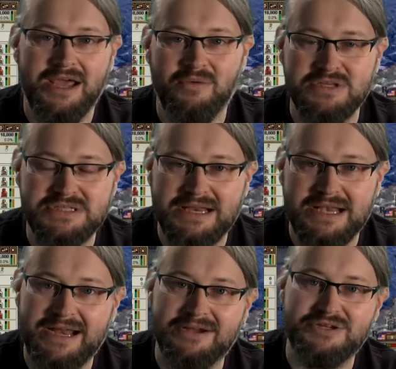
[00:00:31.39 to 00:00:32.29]
It was
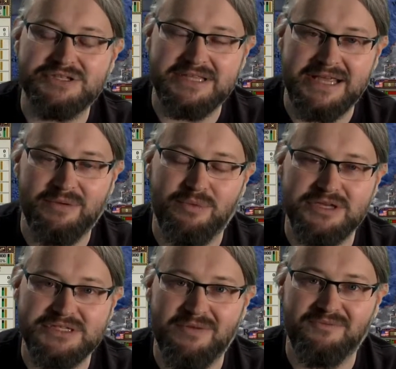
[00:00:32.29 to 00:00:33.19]
clear to see
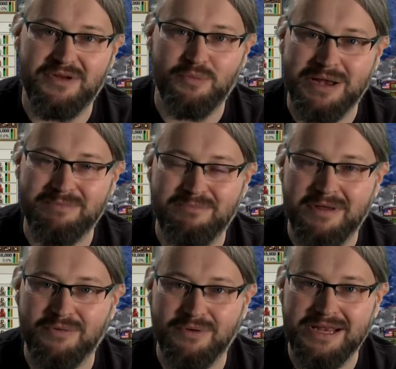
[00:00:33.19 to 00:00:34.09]
when something went
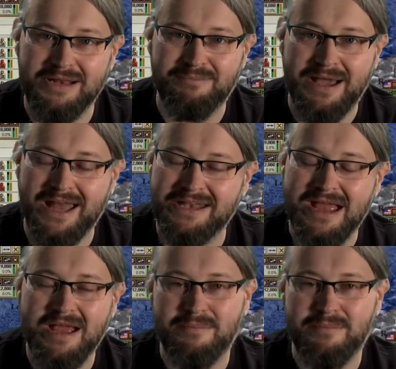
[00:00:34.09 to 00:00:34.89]
really bad,